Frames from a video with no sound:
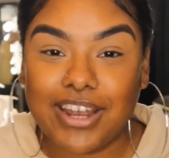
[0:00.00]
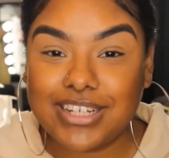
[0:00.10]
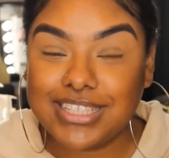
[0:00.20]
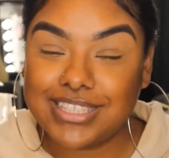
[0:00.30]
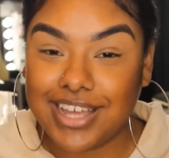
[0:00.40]

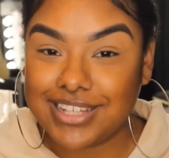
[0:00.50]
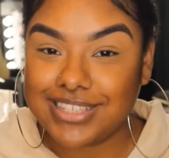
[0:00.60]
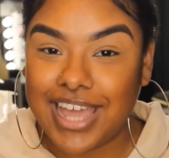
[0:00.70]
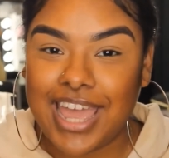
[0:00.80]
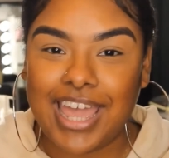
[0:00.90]

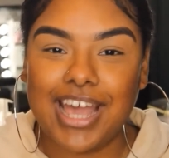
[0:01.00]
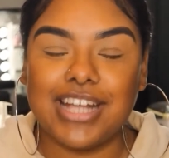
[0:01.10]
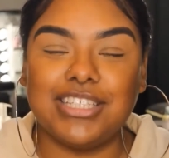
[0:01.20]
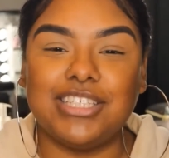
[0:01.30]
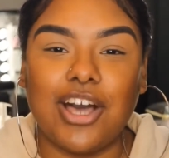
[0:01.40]
Sunday.
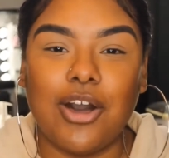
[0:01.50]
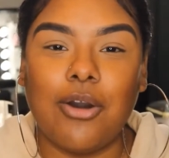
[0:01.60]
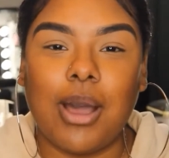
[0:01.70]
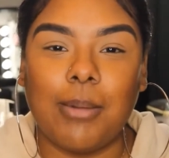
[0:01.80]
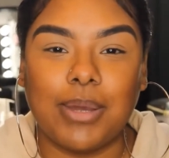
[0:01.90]

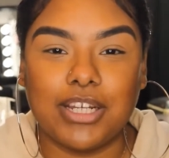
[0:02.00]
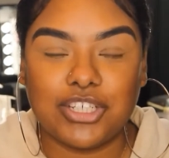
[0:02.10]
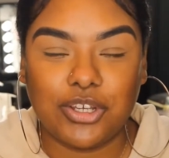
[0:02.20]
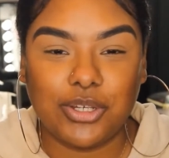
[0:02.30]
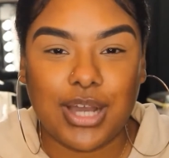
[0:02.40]
So I'm going to
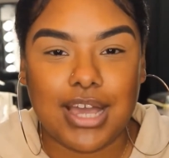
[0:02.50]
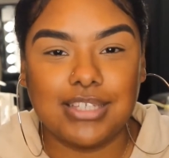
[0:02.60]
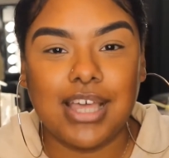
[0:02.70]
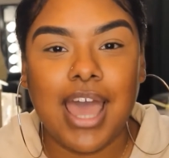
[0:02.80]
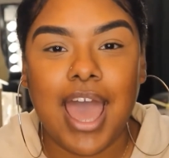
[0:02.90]
show you
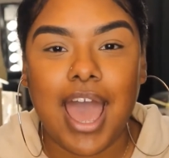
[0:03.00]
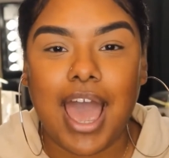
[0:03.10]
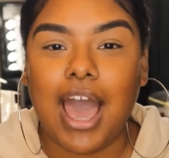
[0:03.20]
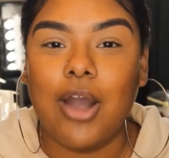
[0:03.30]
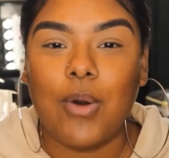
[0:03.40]
guys
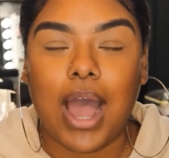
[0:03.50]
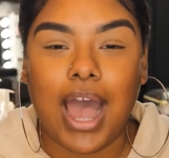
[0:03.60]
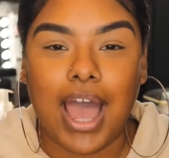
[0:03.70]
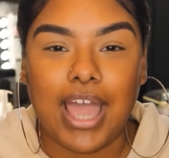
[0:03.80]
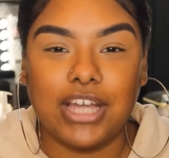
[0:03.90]
how
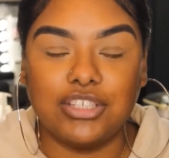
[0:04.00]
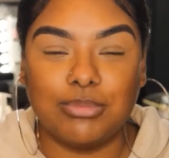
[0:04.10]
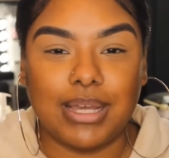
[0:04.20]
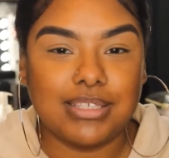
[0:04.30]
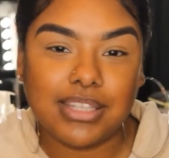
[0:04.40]
I do
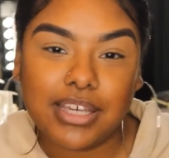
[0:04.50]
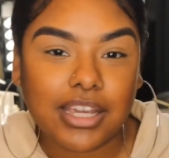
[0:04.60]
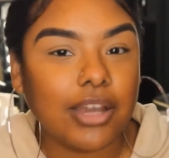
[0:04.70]
my skincare